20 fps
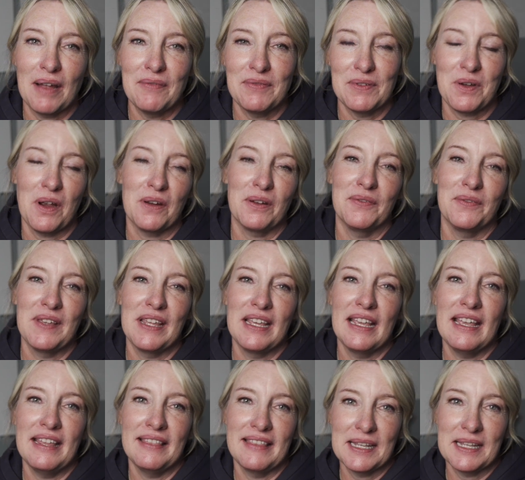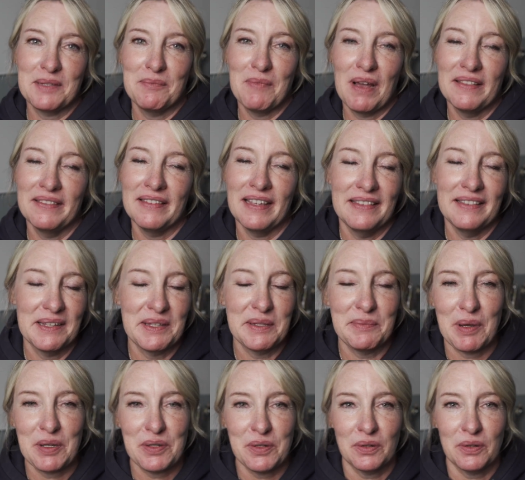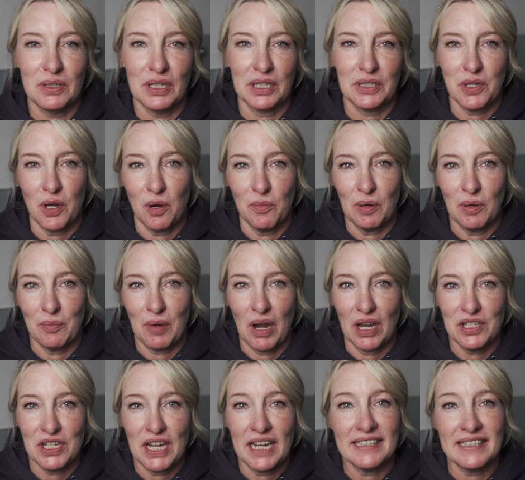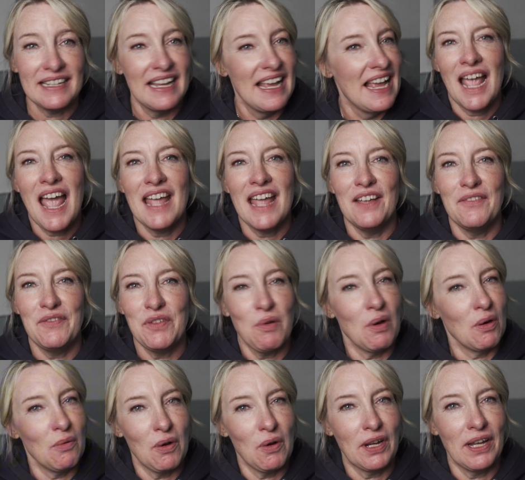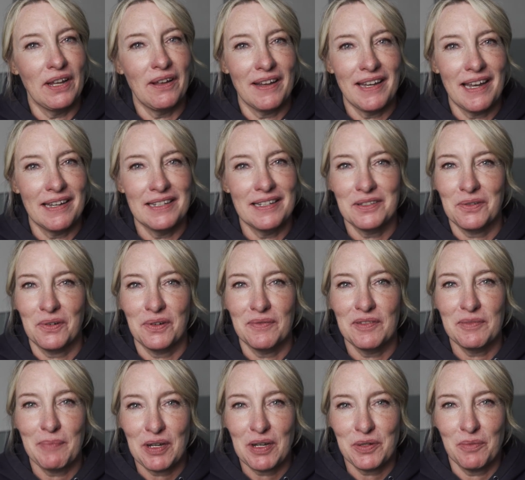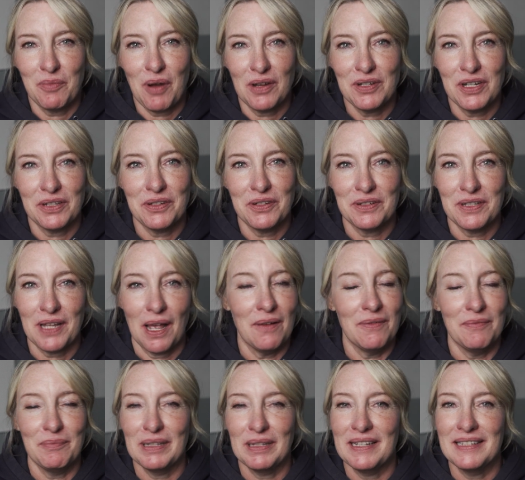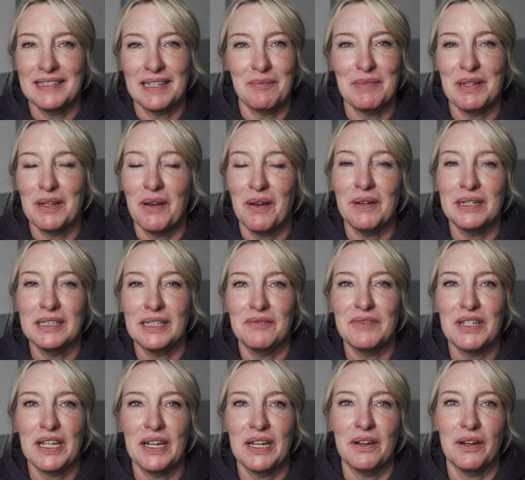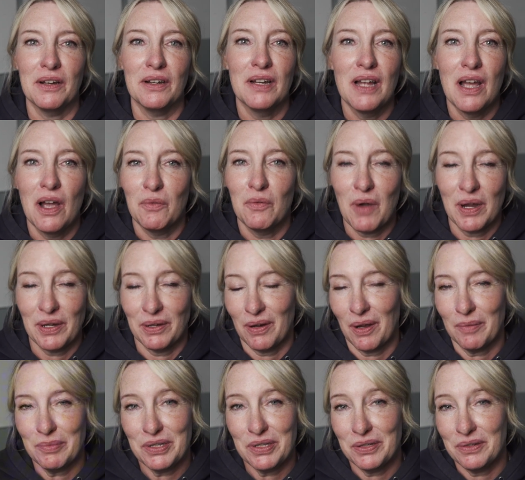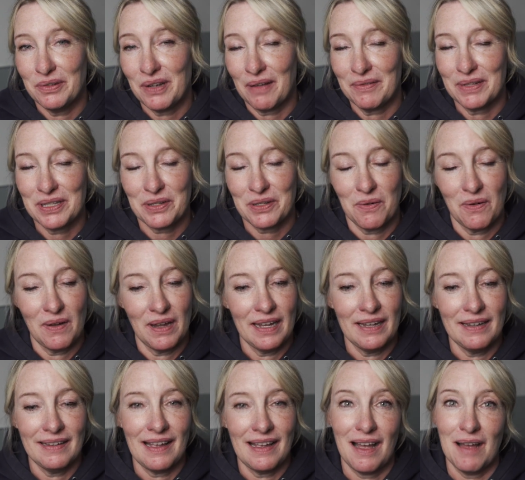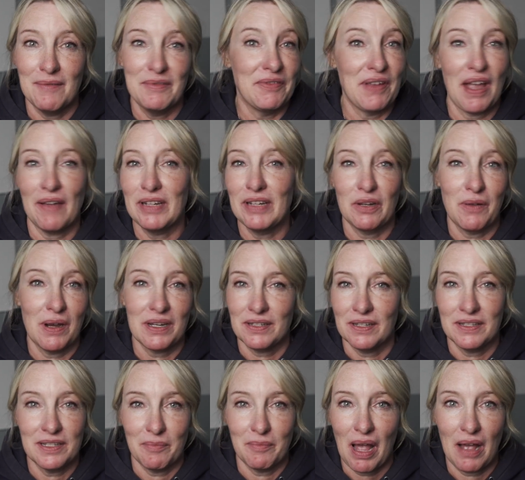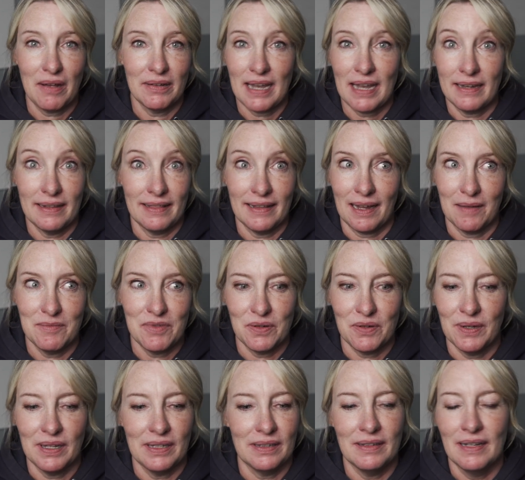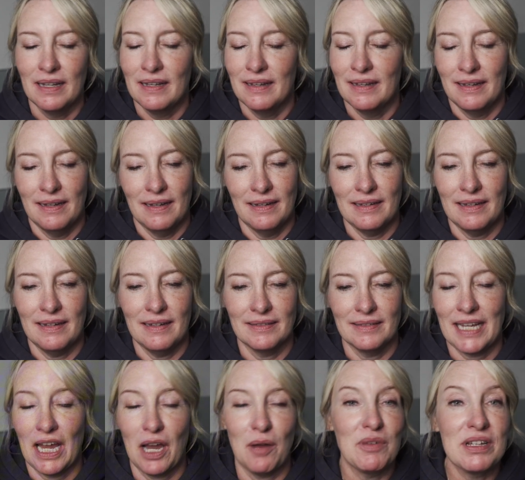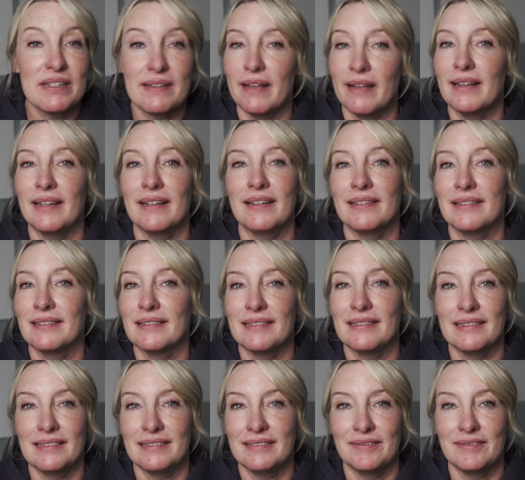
photography this month and this special Clicktober project. If you are working on any sort of special project yourself, please let me know. I'd love to hear what you're up to, how it's going. If you have any questions about anything I'm doing, camera settings,